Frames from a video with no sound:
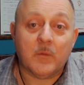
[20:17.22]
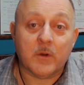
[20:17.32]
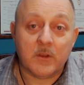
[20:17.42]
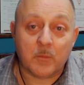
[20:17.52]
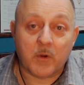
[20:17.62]

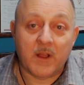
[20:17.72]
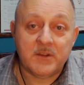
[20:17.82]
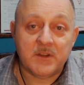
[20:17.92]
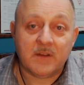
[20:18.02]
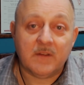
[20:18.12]
work your
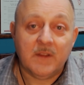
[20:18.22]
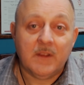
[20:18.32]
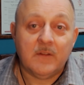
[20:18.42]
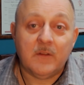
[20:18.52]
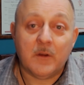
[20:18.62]
project
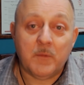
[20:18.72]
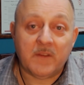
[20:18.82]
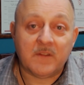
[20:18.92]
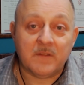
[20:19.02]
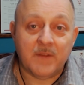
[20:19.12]
to your
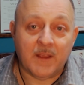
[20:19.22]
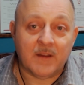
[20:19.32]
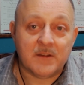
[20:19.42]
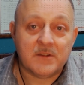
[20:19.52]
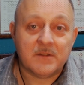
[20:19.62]
best
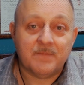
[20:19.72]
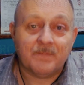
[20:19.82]
advantage.